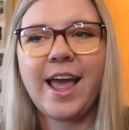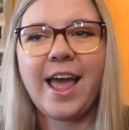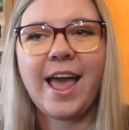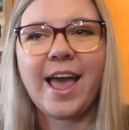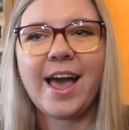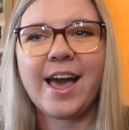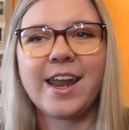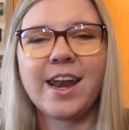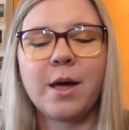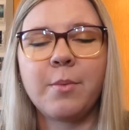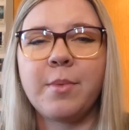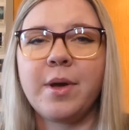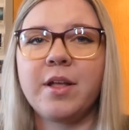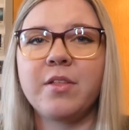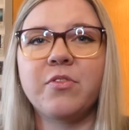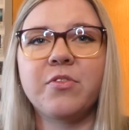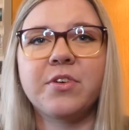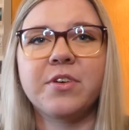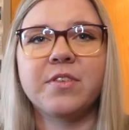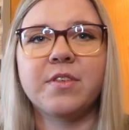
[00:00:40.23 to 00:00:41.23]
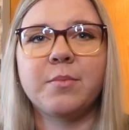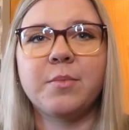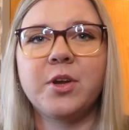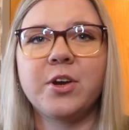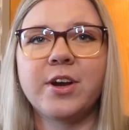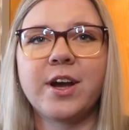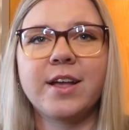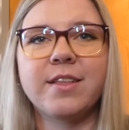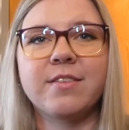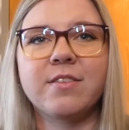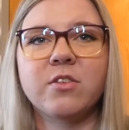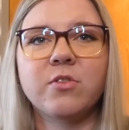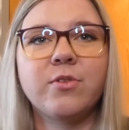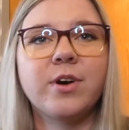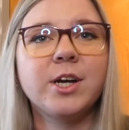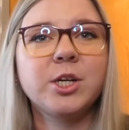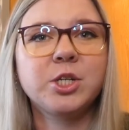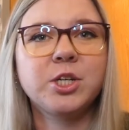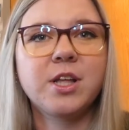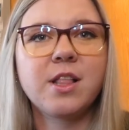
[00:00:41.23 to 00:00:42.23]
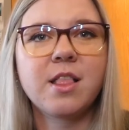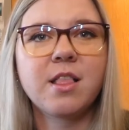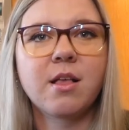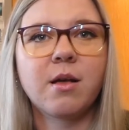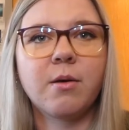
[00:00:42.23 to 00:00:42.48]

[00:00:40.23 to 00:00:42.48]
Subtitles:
and I'm answering some of your guys' questions